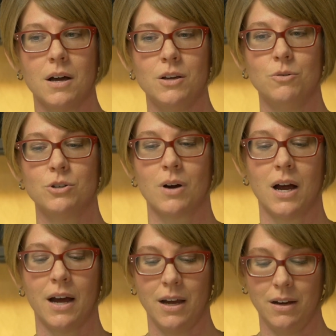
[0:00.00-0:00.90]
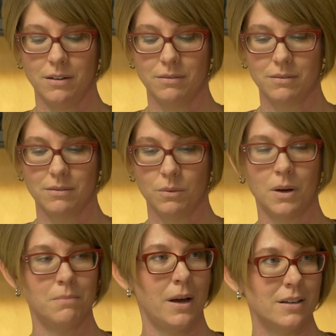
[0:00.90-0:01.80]
you try
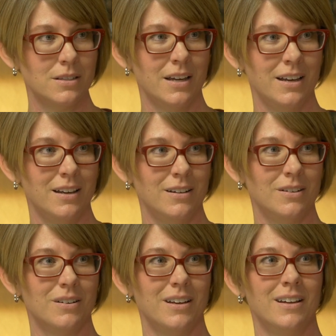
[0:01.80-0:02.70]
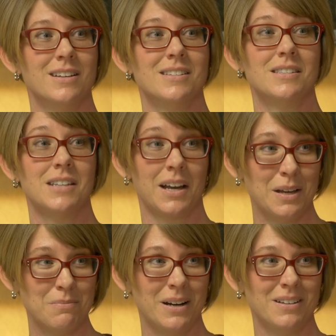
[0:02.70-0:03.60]
one medicine and a
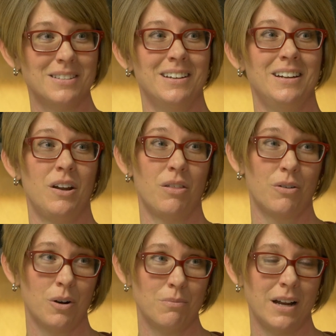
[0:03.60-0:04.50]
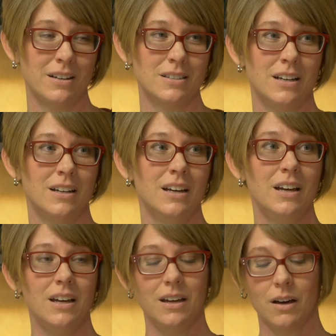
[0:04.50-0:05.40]
second medicine and a third medicine,
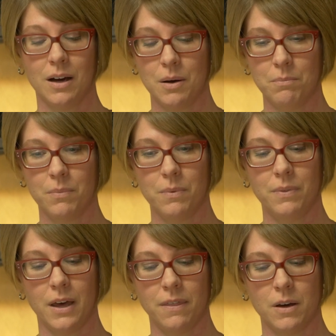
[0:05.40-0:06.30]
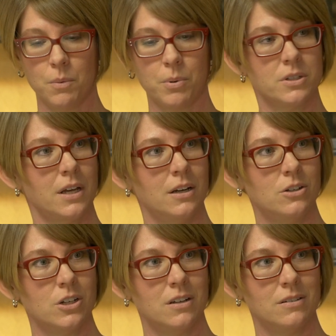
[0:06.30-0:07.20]
that the
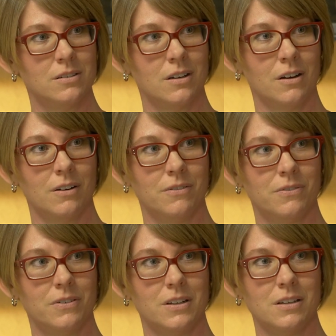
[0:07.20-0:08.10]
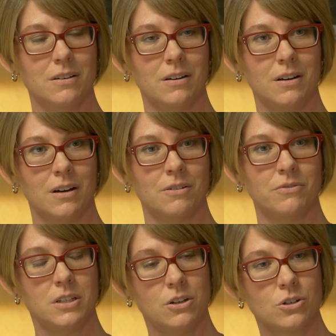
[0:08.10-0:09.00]
percentages of of
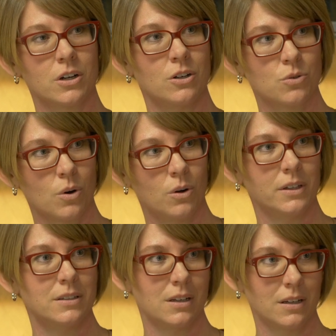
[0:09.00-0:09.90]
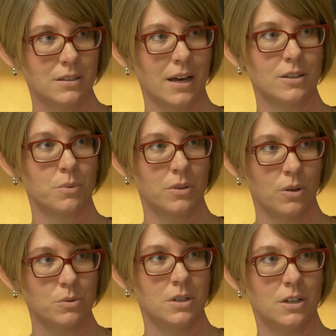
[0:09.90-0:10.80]
seizure control and success with
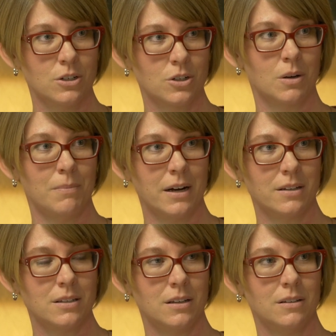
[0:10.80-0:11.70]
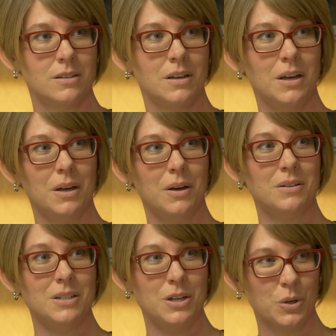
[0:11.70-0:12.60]
those additional medicines
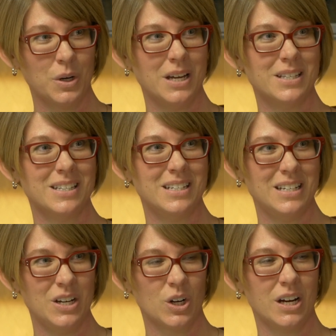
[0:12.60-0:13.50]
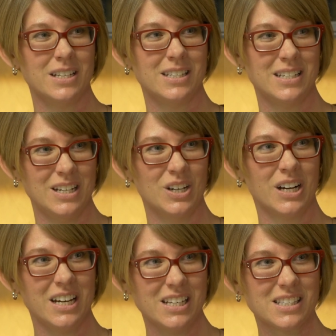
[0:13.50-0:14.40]
decrease and decrease and
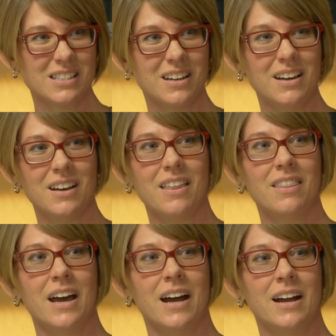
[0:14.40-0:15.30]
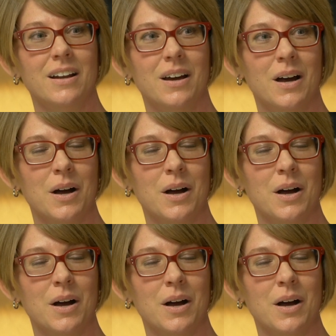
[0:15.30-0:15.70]
decrease, that